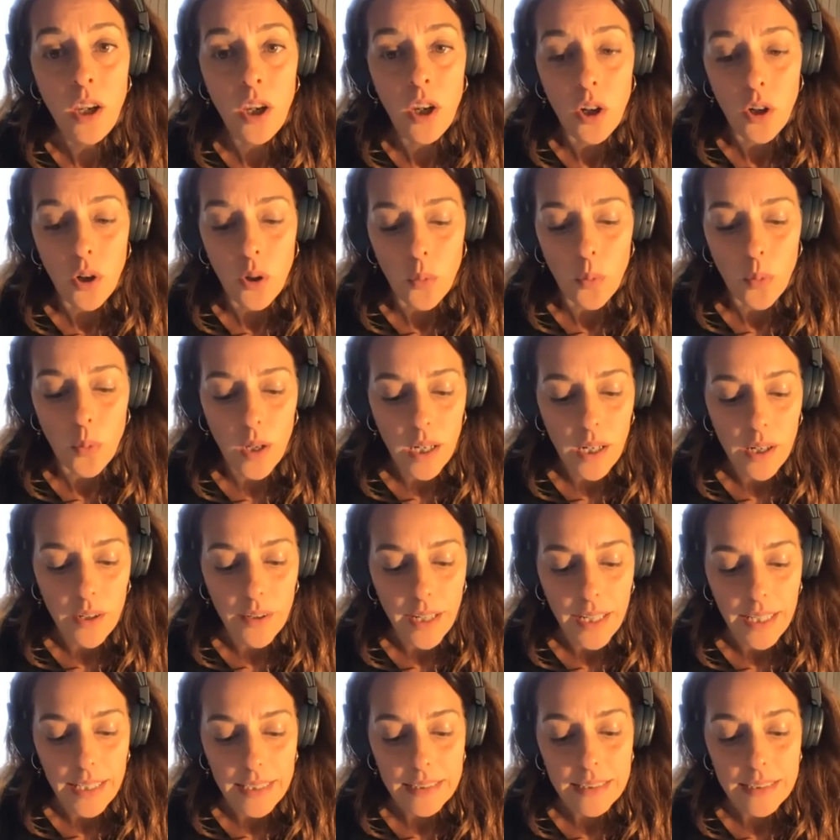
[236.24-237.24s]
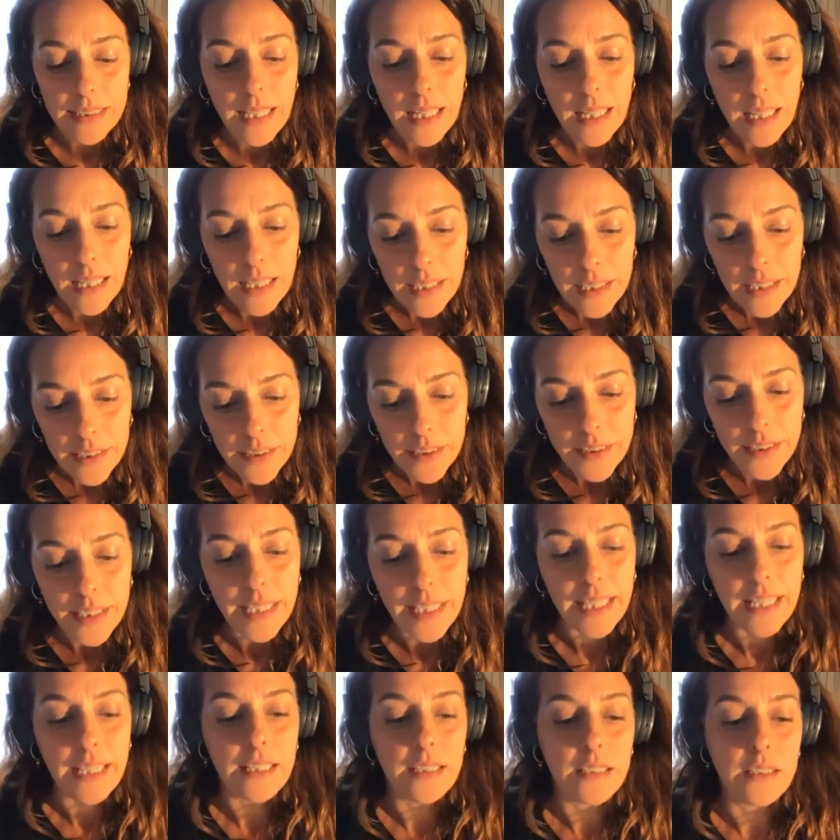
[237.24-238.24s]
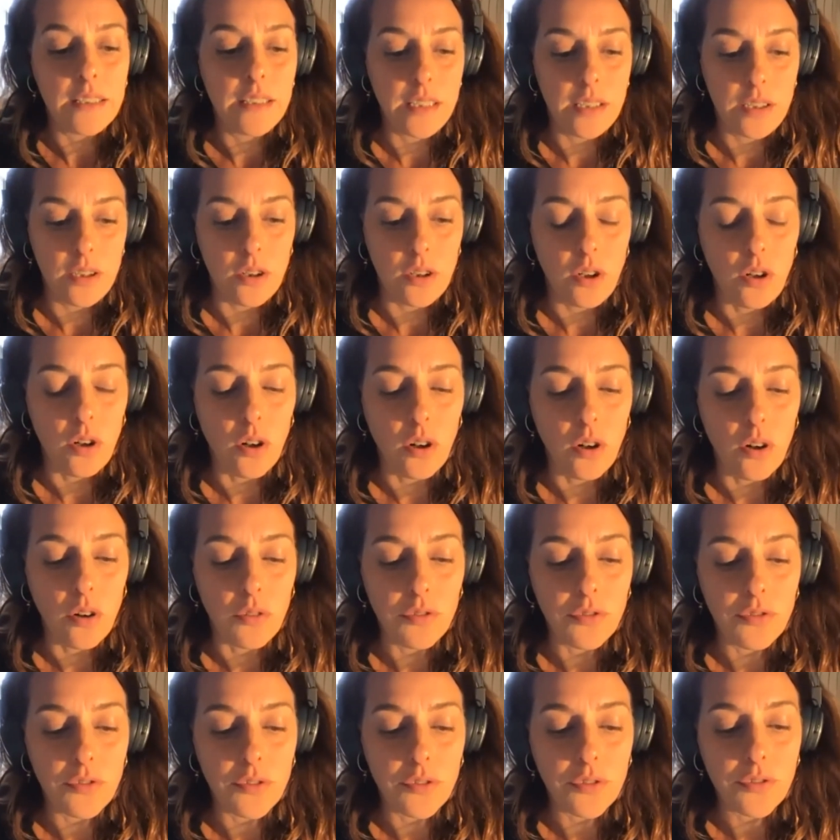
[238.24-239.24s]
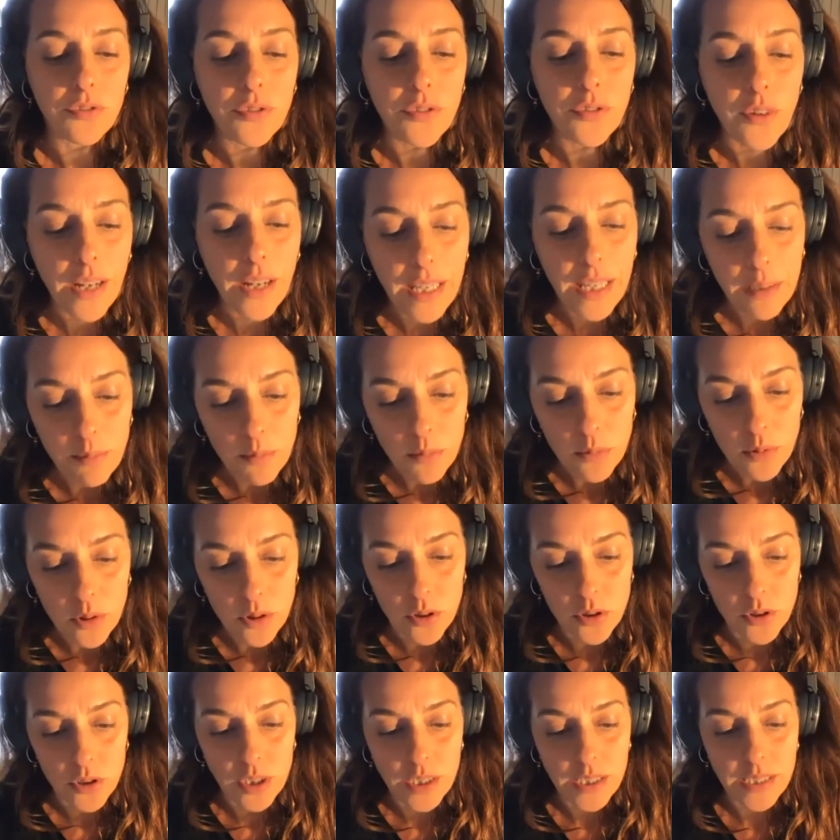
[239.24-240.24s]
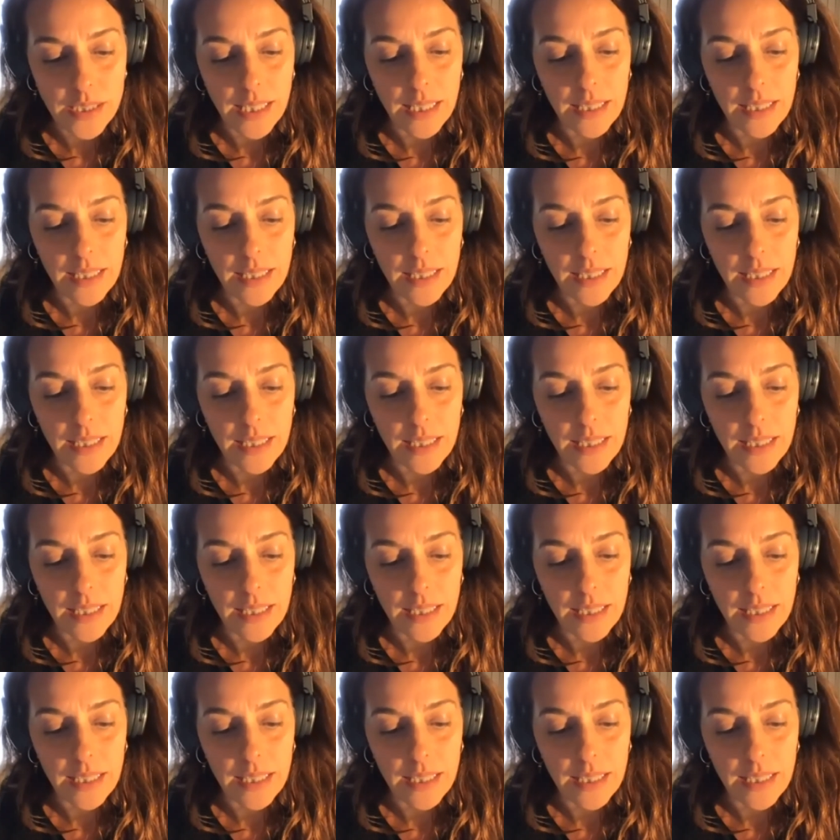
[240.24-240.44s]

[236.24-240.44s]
We're in dire need of frameworks that